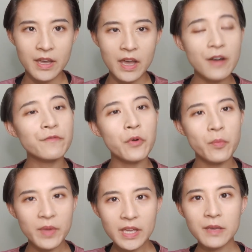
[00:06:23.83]
And for
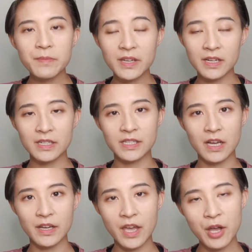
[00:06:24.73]
me, because
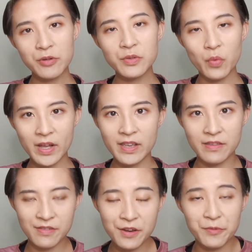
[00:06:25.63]
I hold 1
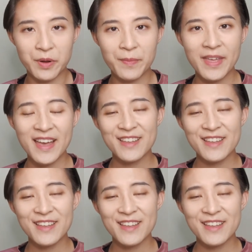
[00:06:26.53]
Ethereum,